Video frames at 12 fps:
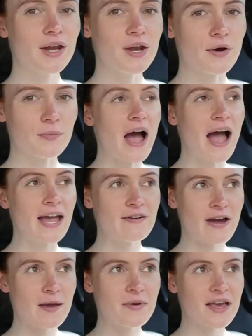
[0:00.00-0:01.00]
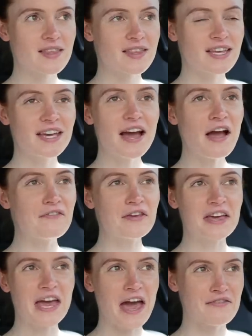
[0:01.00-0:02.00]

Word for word: No, I have IBSD. I feel like